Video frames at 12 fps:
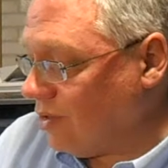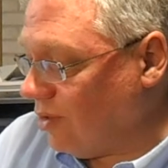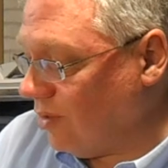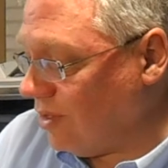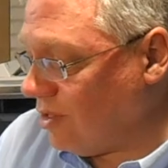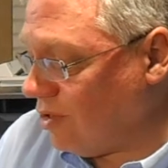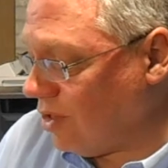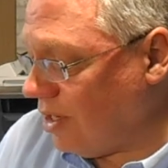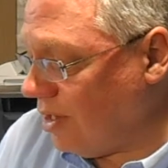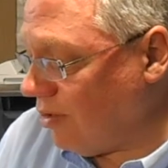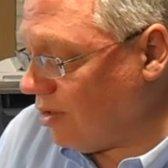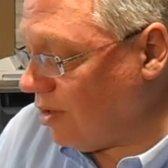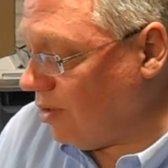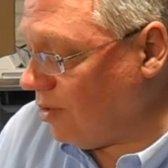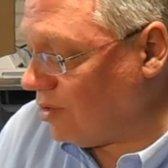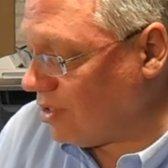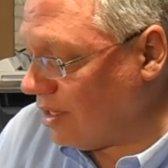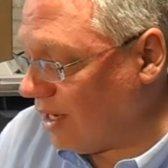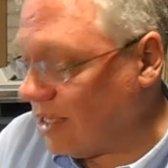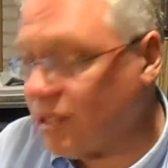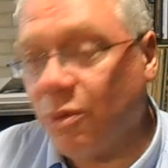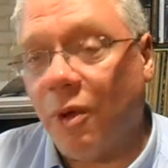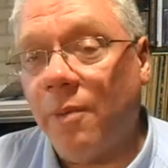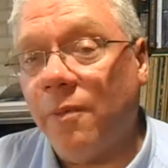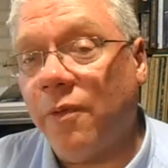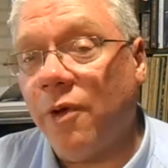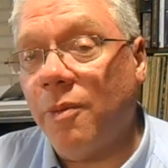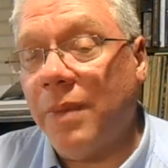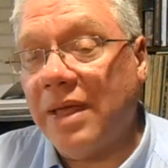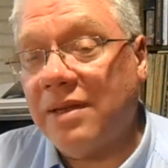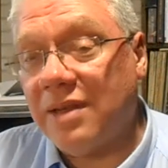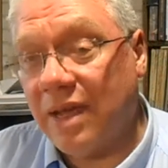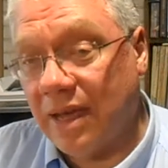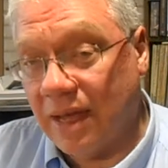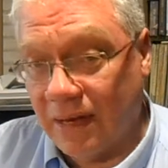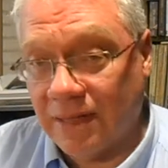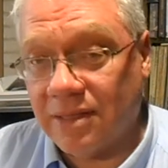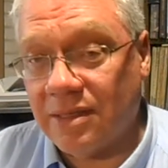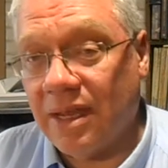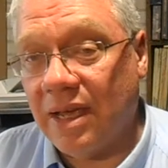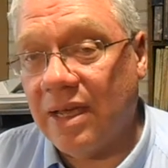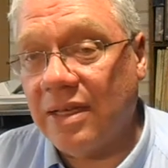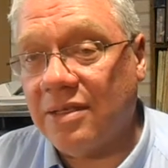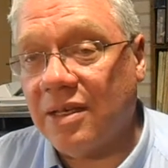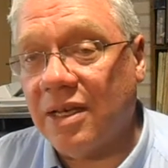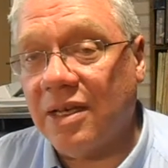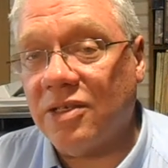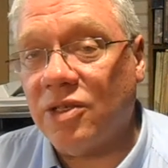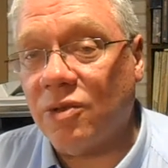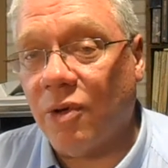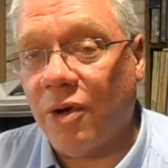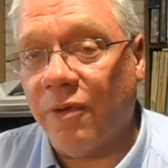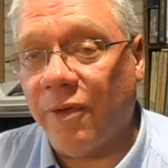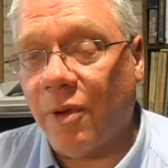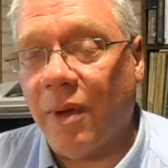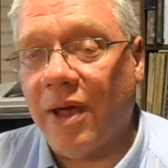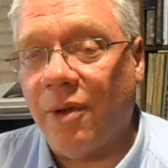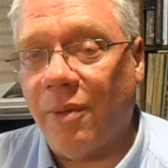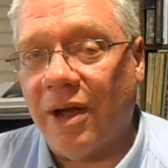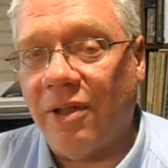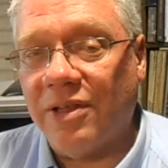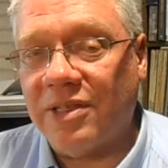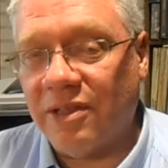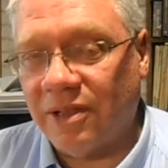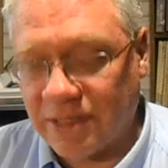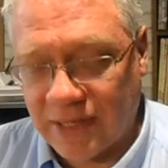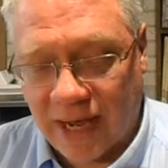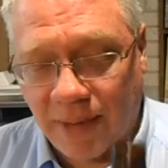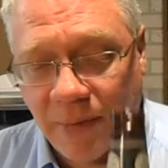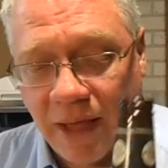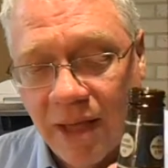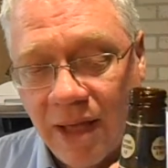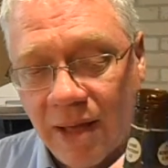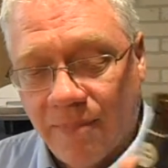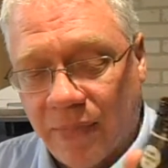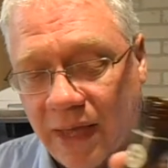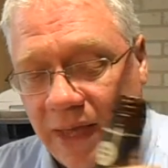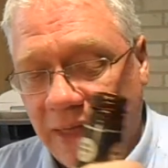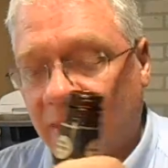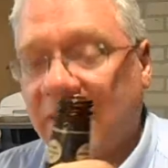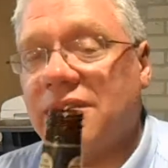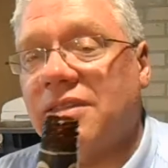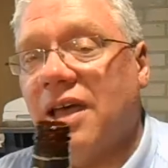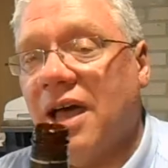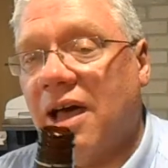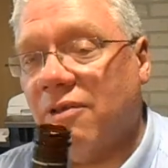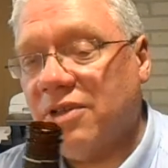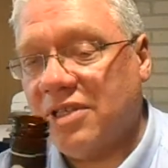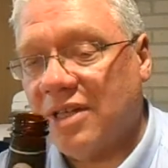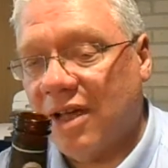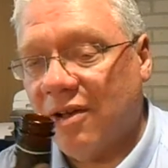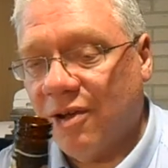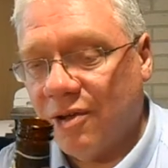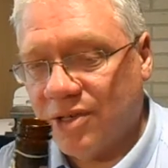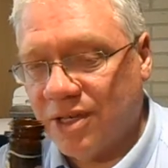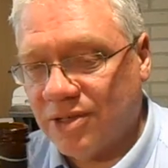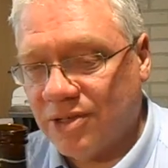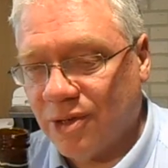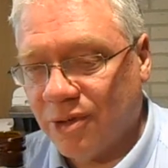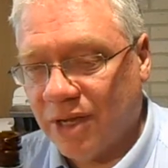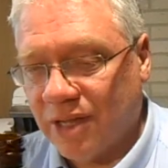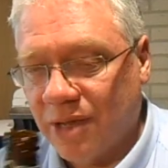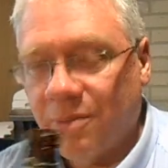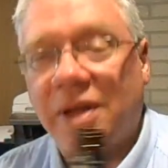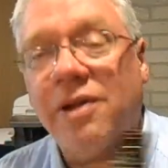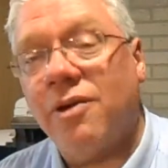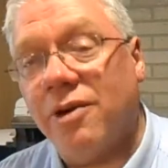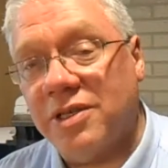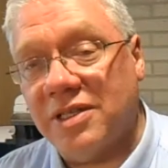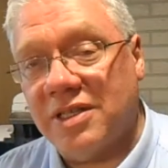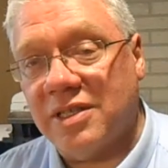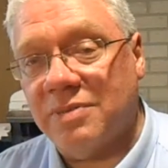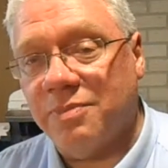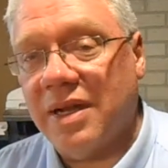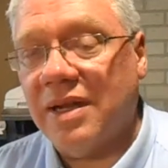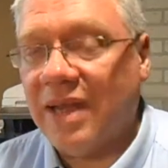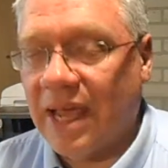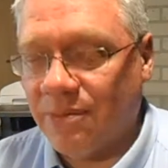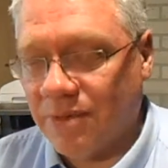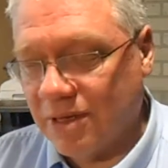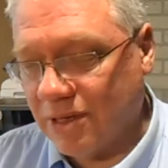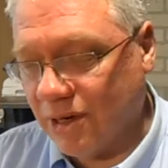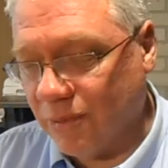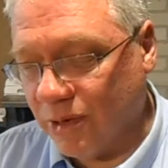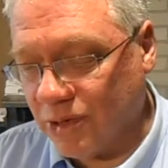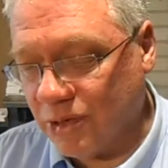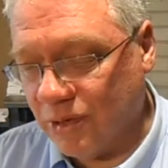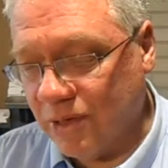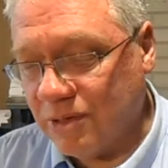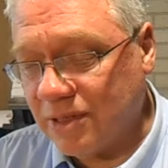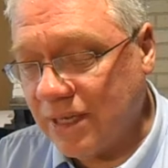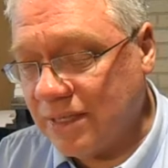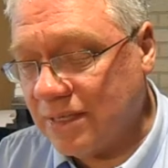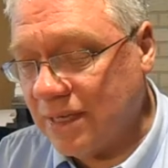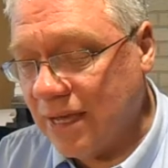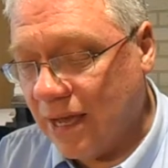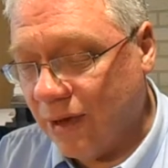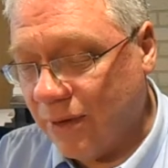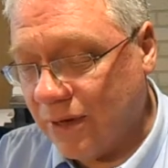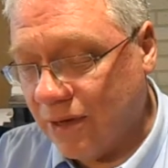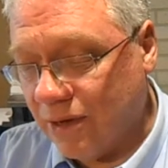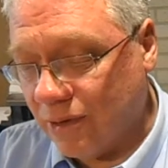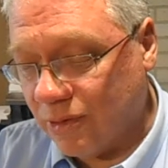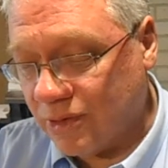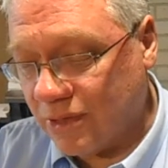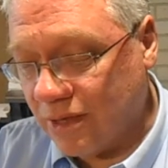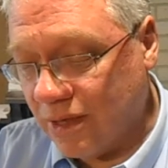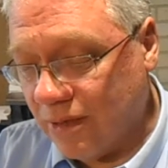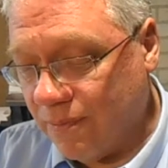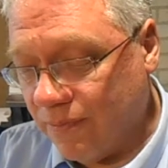So this usually undergoes a nice warm ferment, and it stays stored for quite a while until it's tapped. That's how the style goes historically, but of course it's been adapted to commercial use. Let's see how it goes.